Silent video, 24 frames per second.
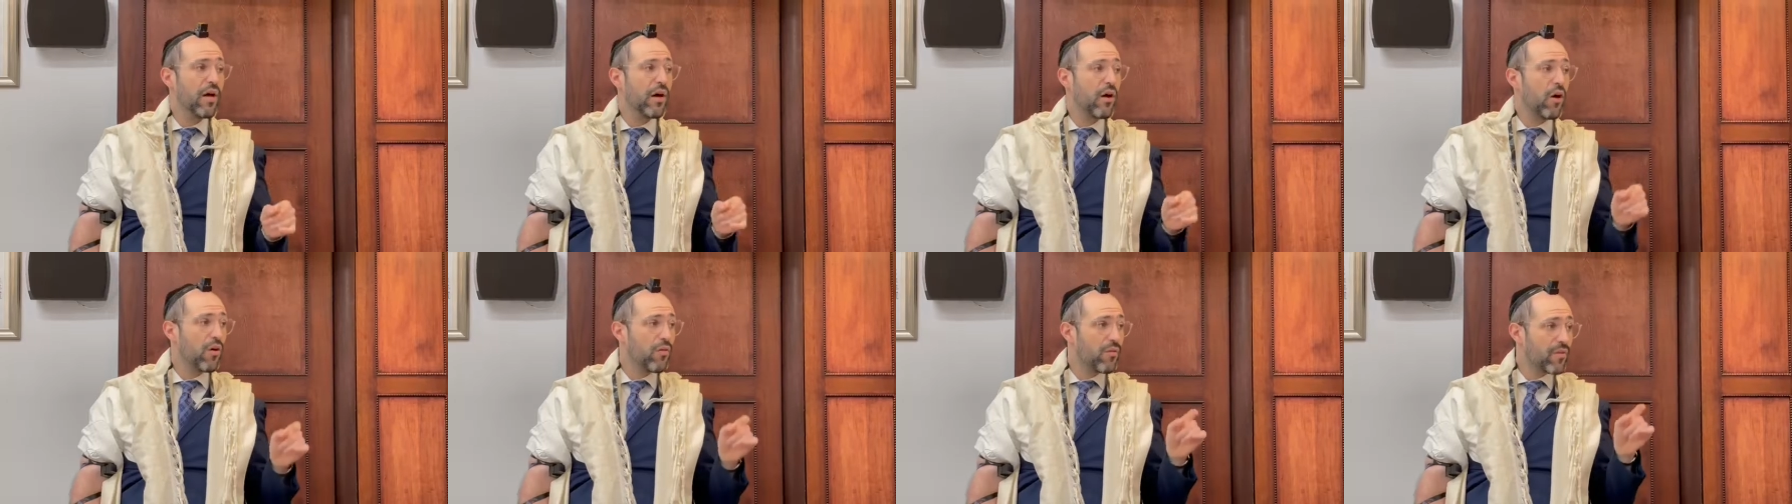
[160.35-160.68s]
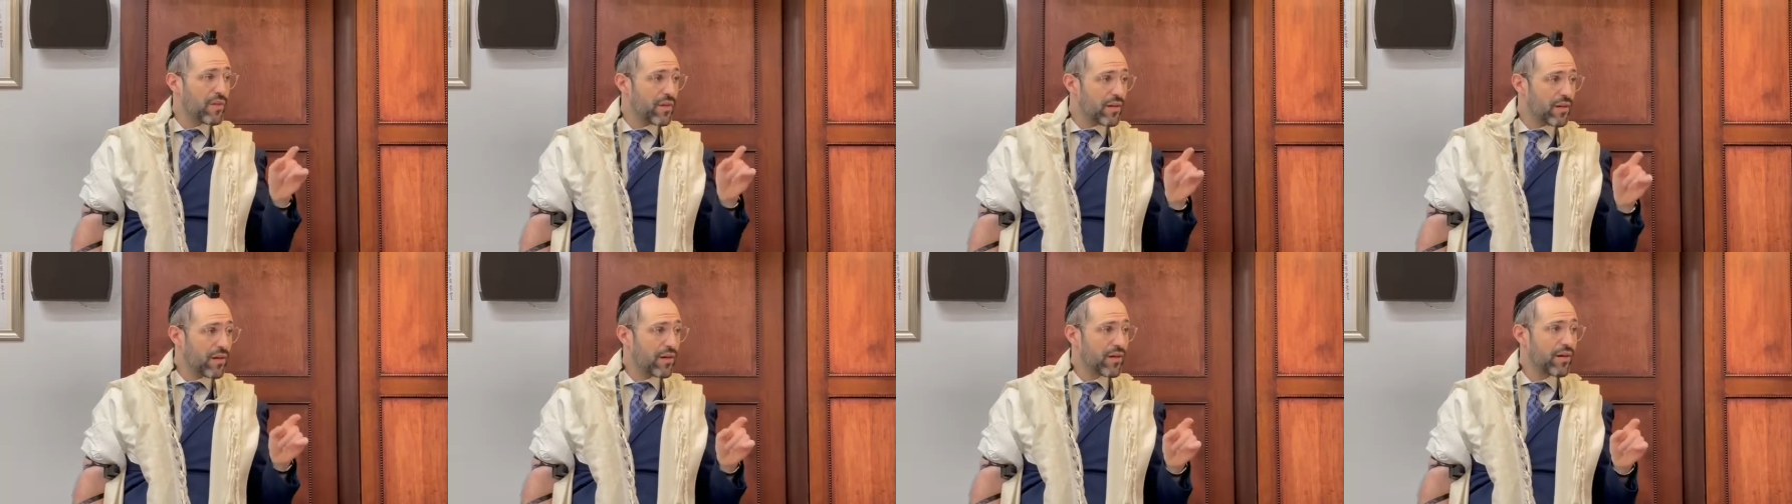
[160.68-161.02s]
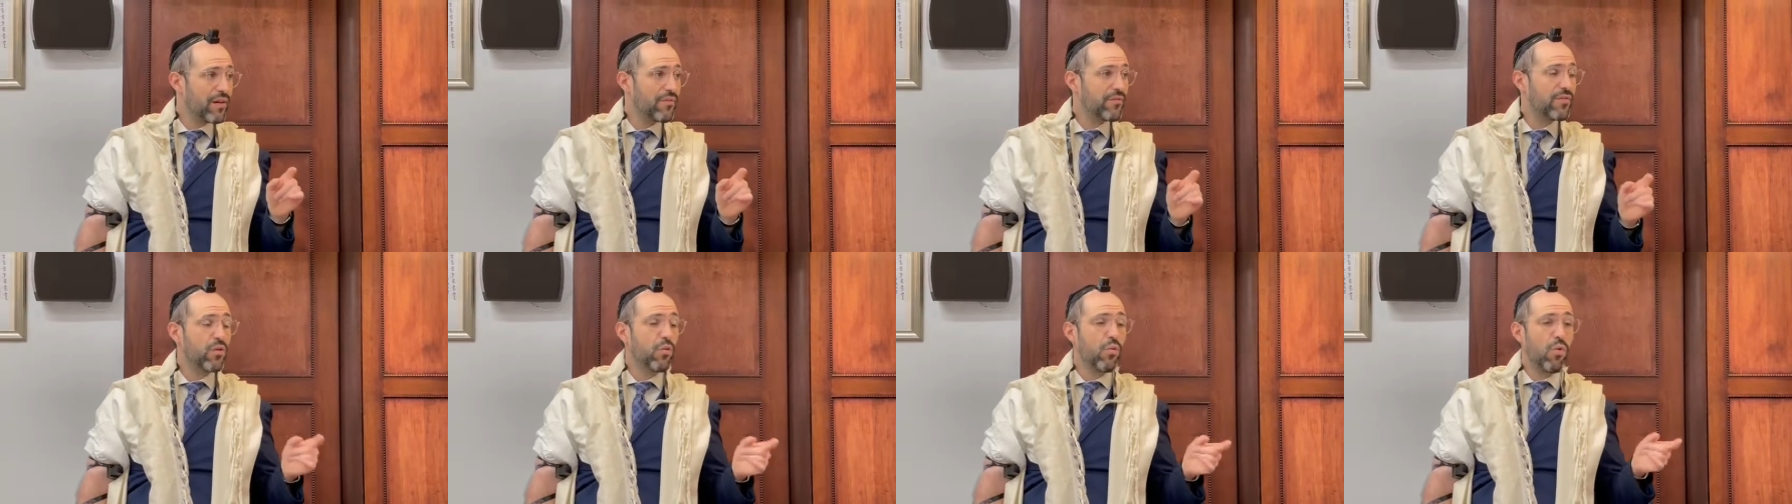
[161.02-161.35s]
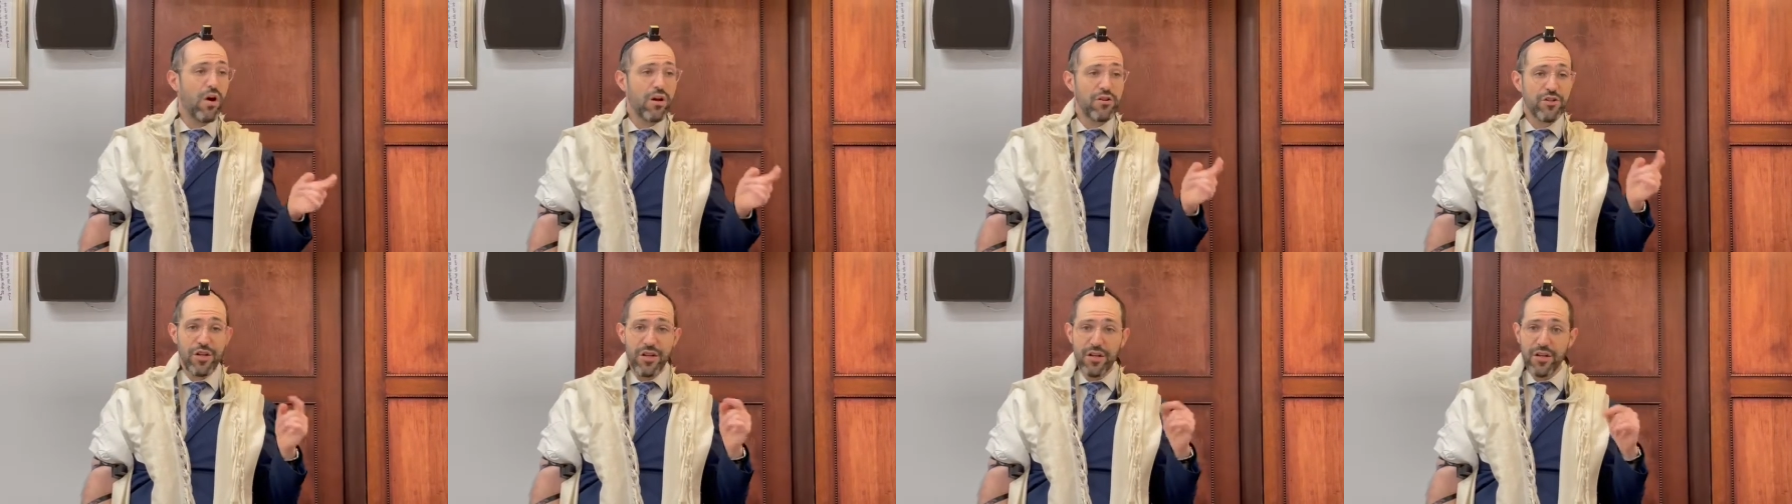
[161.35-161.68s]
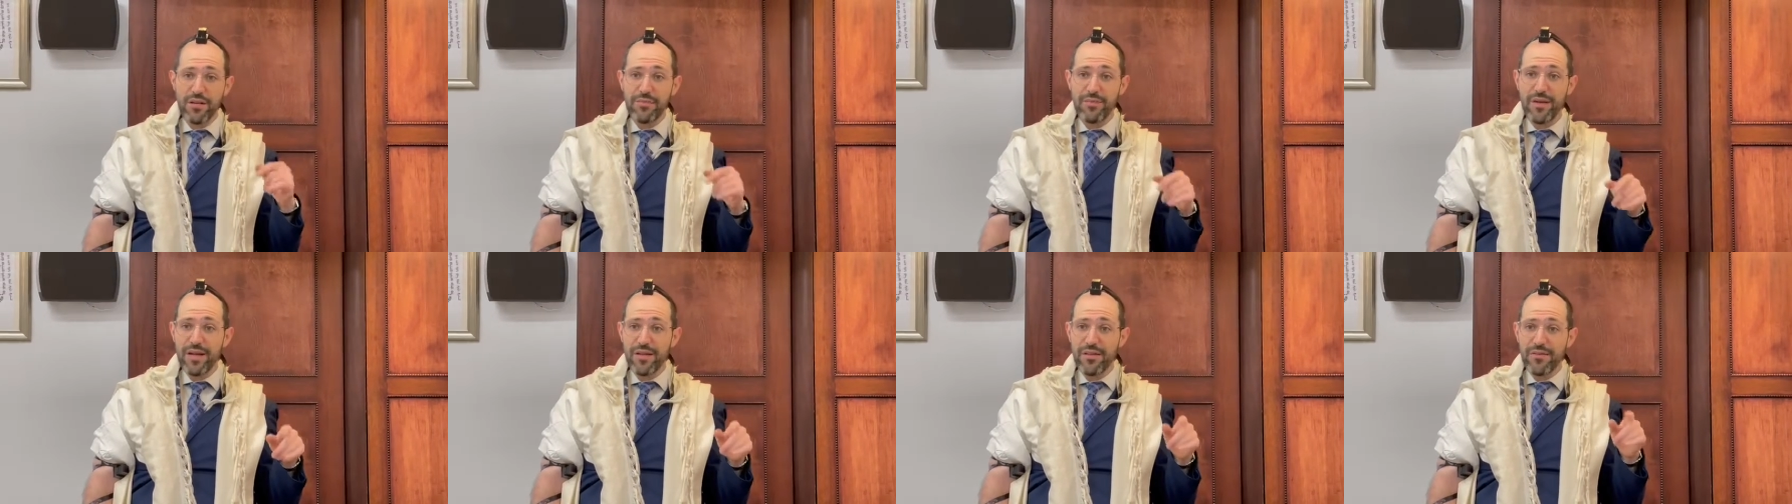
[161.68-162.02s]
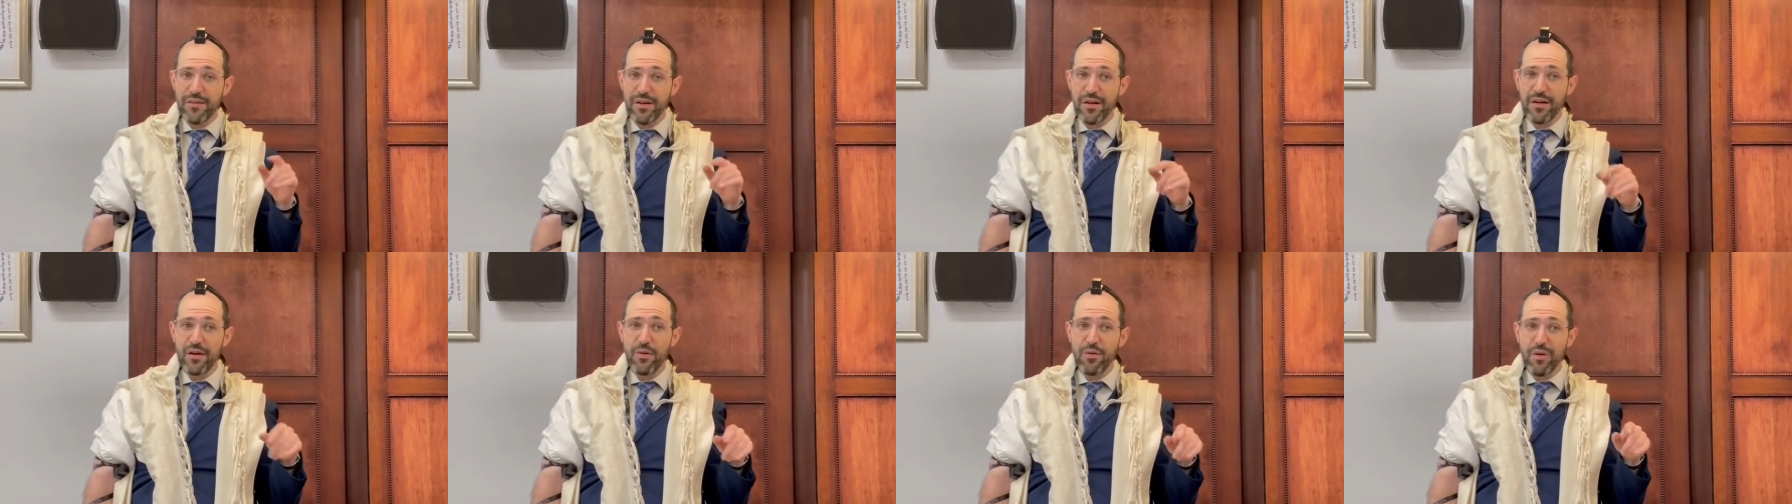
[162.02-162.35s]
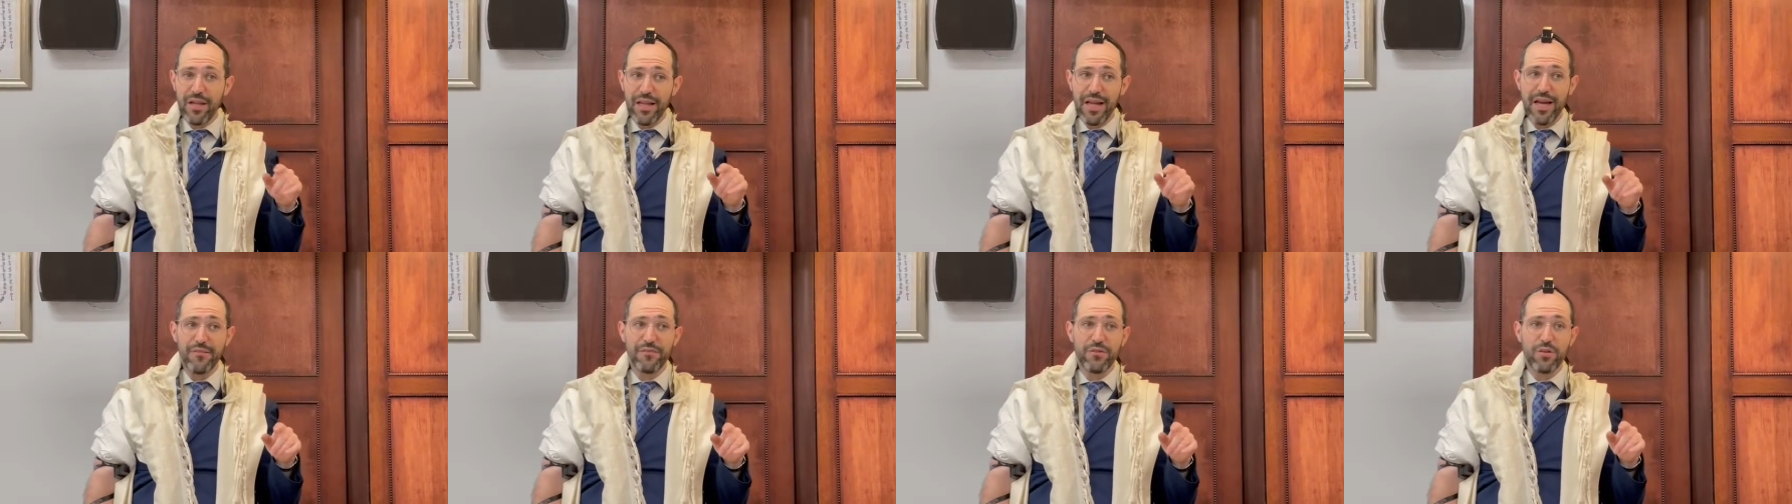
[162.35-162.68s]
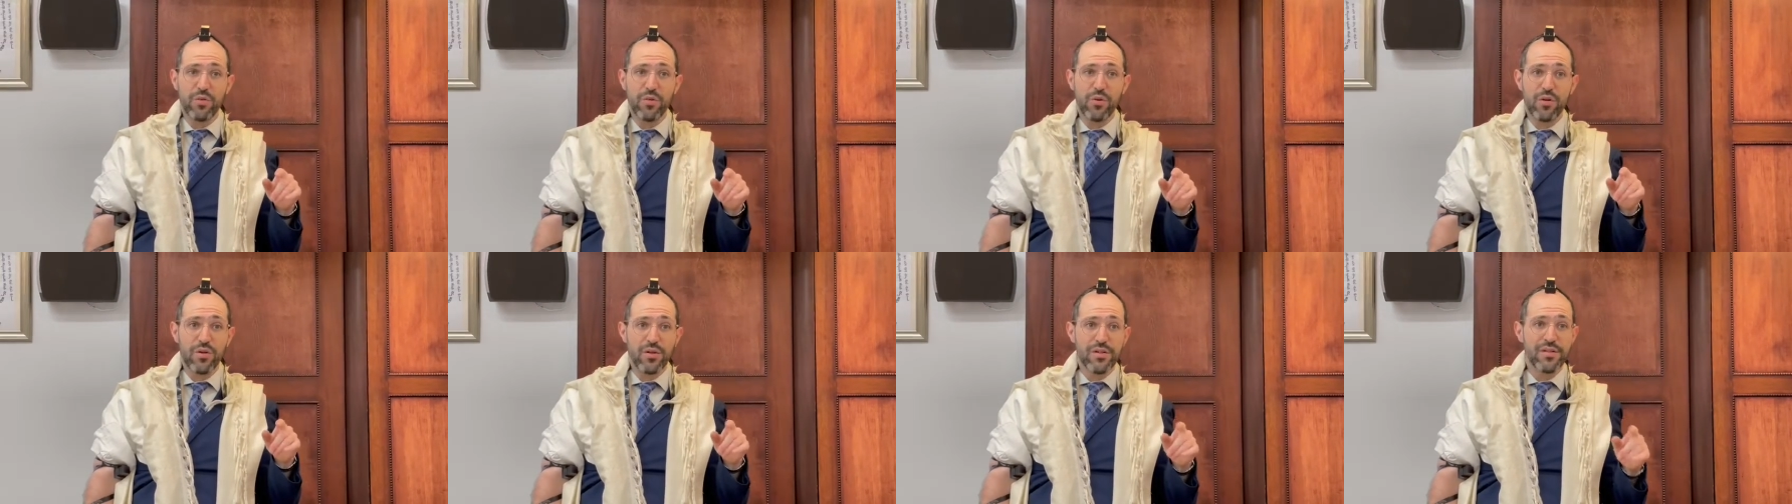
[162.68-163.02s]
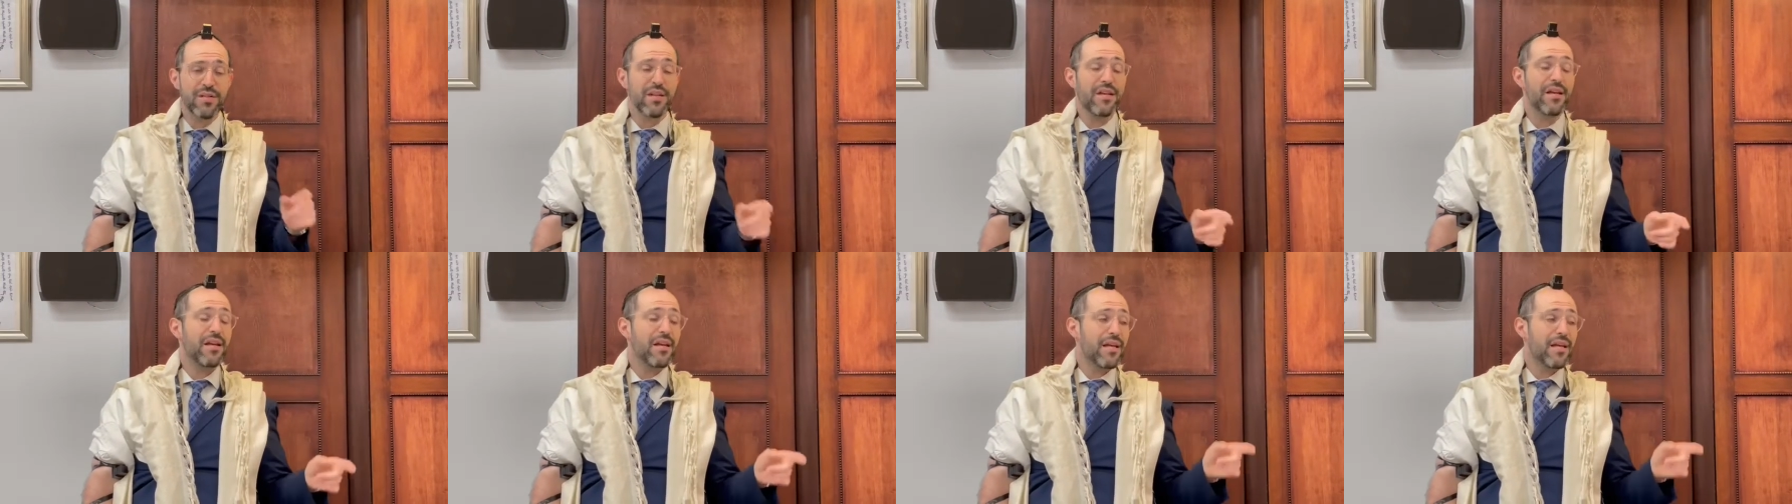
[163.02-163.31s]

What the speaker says: Over there, if you wash out your mouth very well afterwards,